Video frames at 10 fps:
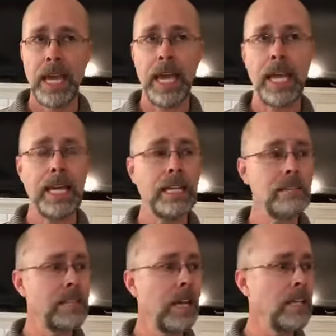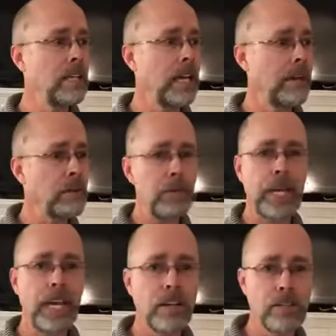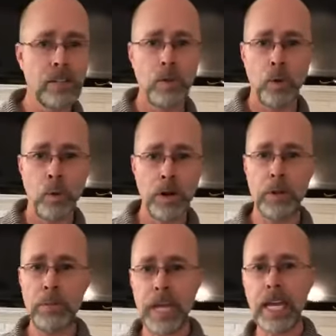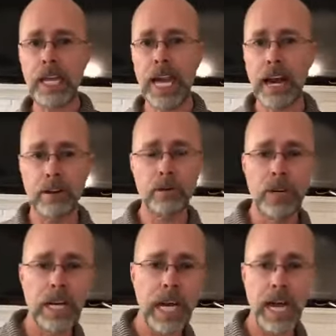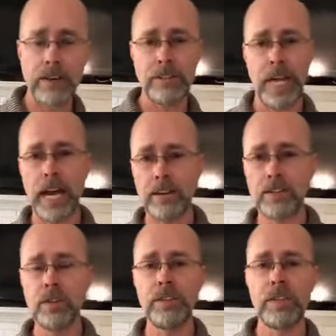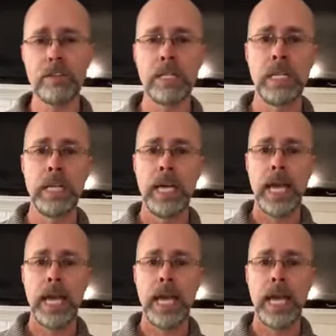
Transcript: And he's telling everybody else where to be and how to run, how to, how to do this